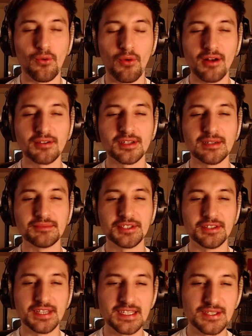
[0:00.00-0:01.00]
Welcome
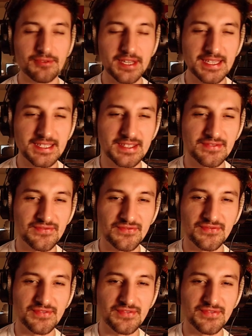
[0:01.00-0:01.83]
to this week's